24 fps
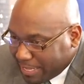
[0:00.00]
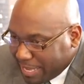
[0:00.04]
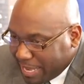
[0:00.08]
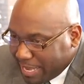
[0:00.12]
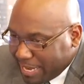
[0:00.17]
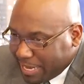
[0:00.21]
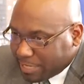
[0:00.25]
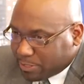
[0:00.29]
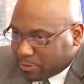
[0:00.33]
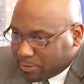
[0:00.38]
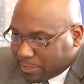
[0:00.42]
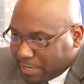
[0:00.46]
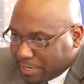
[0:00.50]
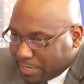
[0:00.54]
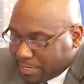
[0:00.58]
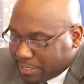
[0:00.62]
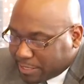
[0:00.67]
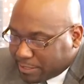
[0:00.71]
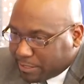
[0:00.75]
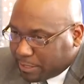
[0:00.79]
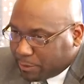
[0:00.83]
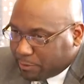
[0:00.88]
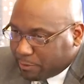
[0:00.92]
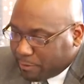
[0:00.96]
And let's look at
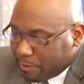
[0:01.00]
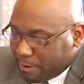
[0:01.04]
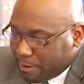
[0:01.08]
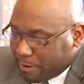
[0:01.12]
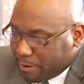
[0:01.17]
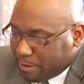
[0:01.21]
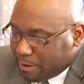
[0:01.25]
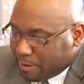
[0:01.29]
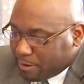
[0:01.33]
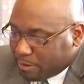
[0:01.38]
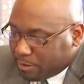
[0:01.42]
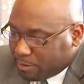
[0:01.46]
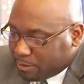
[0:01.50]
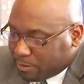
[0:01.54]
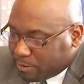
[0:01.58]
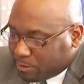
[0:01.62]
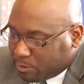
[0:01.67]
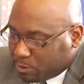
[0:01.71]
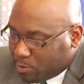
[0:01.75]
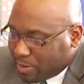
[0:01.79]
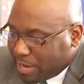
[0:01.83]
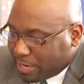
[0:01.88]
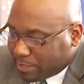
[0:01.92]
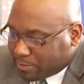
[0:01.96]
this now.
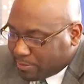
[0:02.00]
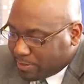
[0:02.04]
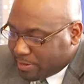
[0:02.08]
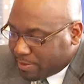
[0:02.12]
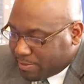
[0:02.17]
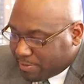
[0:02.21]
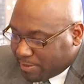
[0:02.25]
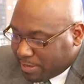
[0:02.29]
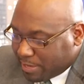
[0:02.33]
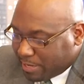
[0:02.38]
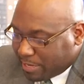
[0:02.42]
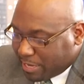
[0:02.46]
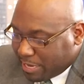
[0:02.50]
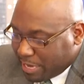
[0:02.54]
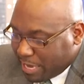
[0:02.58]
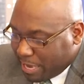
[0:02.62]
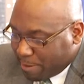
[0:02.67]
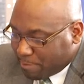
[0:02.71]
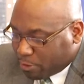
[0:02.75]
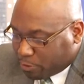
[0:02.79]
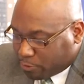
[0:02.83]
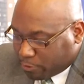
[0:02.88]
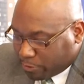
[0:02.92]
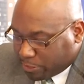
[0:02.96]
Do you actually think
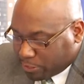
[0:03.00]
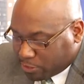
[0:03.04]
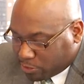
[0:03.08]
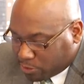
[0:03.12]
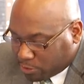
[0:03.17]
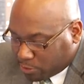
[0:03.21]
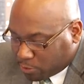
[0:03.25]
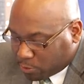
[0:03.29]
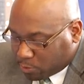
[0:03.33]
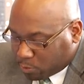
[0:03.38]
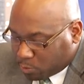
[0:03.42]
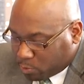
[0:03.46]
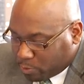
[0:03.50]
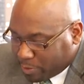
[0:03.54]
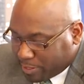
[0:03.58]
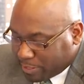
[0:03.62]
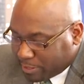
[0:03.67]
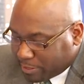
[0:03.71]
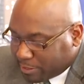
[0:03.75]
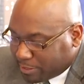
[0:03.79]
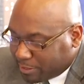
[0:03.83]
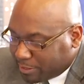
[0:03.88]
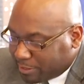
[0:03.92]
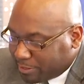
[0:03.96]
immigration
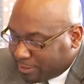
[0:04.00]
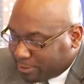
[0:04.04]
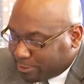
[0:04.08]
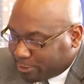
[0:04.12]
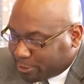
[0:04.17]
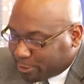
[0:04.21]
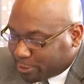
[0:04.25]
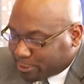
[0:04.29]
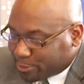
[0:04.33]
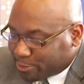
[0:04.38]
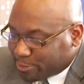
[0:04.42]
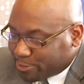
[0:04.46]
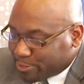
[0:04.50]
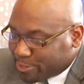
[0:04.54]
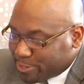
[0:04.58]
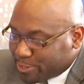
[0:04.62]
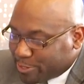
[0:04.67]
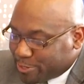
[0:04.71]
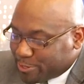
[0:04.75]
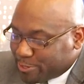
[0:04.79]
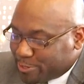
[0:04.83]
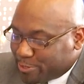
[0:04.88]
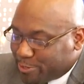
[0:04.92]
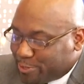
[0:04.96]
will just
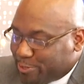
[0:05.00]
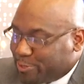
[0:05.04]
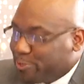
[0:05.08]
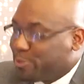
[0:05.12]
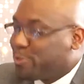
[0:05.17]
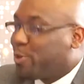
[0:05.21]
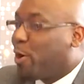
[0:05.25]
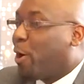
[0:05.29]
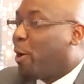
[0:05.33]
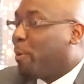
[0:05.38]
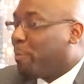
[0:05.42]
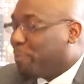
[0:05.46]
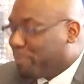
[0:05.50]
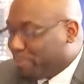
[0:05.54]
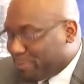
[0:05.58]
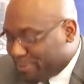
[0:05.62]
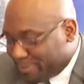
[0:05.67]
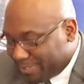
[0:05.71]
stop?